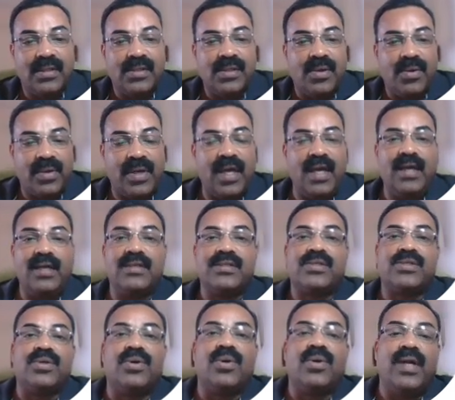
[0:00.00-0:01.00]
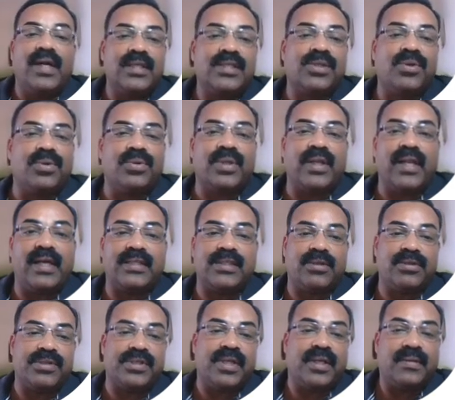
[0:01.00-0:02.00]
Okay, so let us go to the next
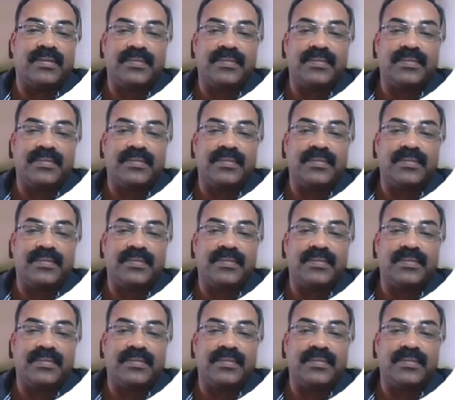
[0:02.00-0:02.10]
question.